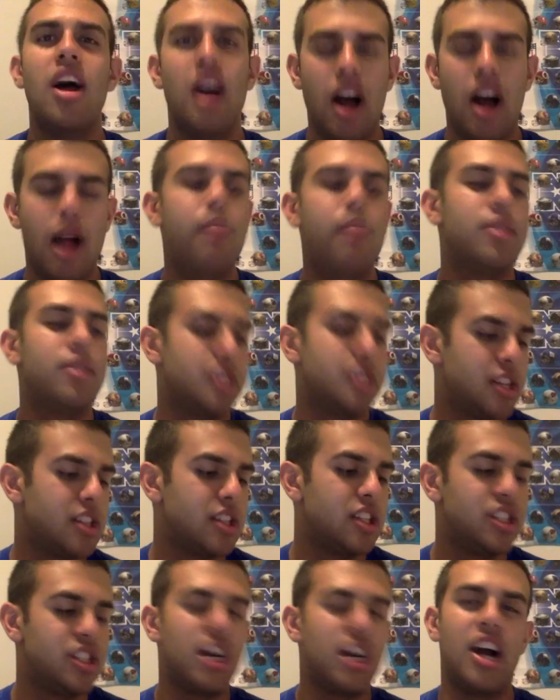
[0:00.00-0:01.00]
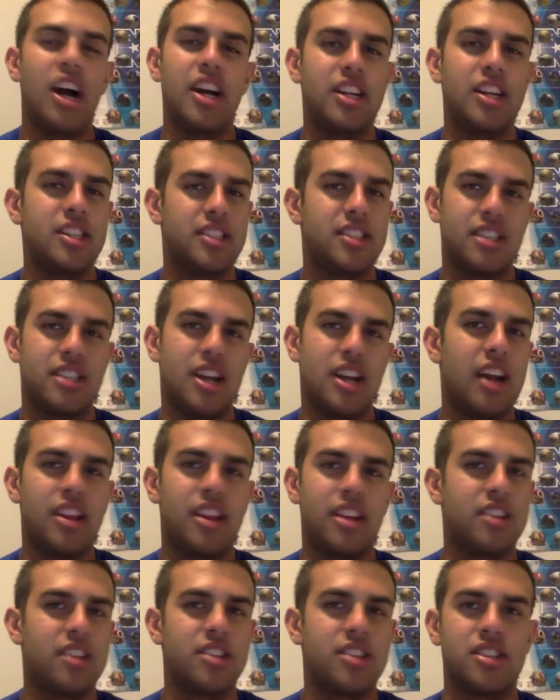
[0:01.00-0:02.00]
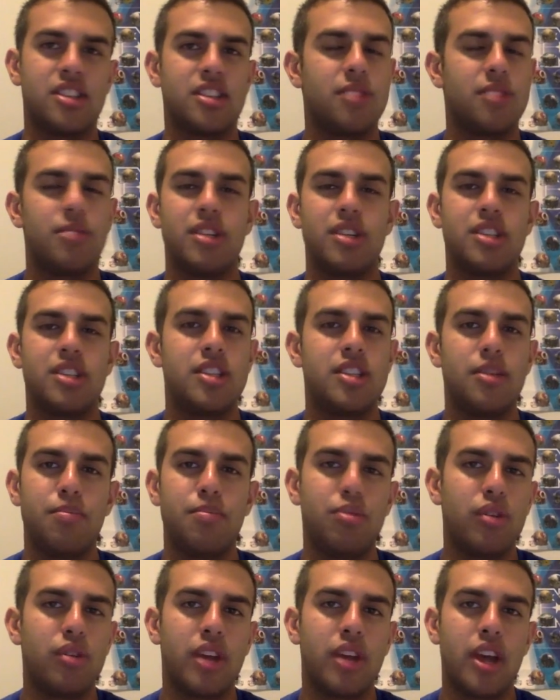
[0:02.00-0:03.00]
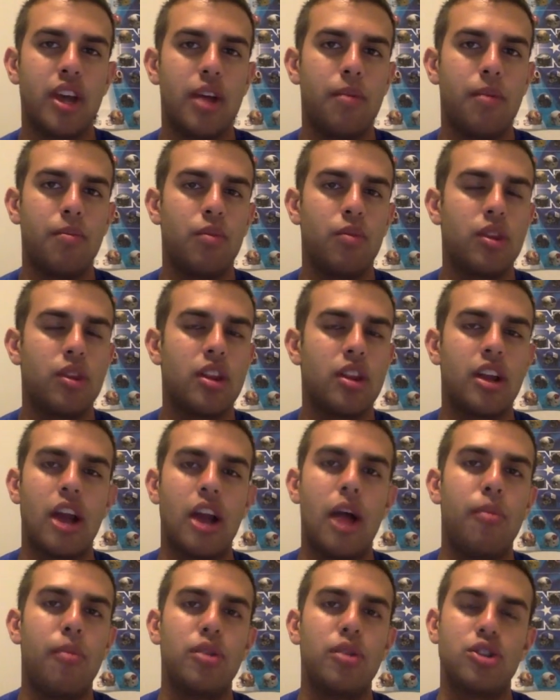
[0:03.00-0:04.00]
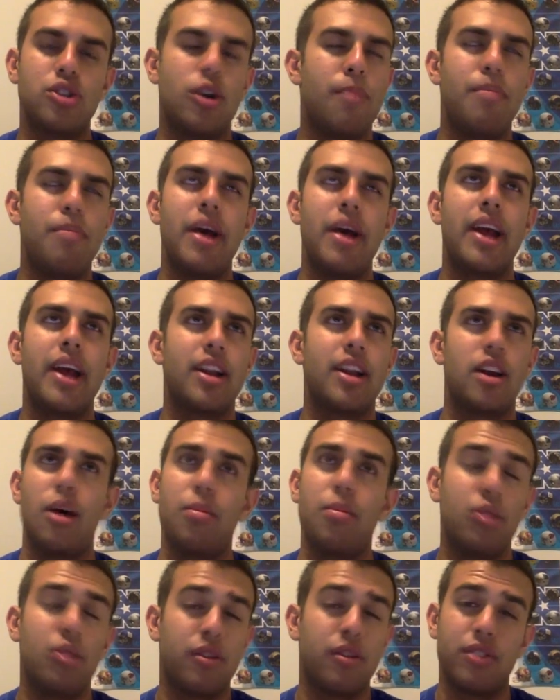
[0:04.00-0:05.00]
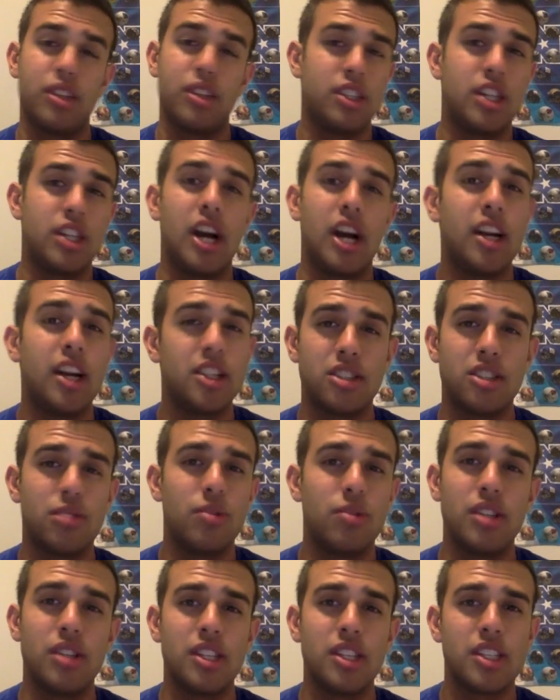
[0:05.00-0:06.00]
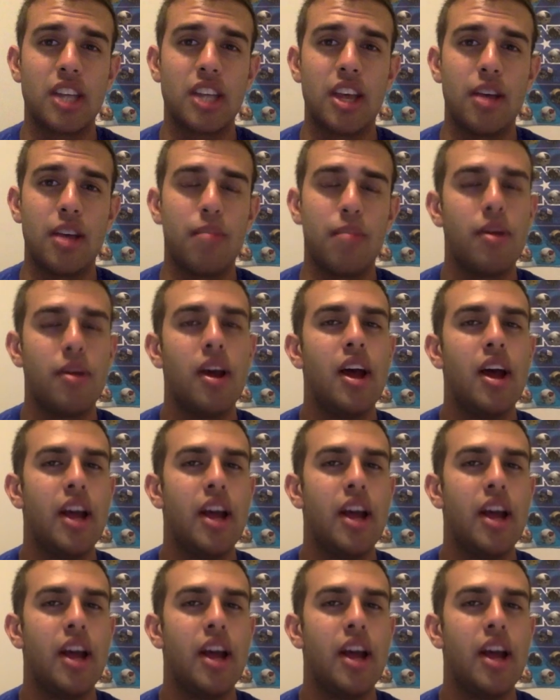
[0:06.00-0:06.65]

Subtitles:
I'm going to take the Giants. I think it's just going to be a simple game. With the Cowboys all banged up, look for the Giants to win this game.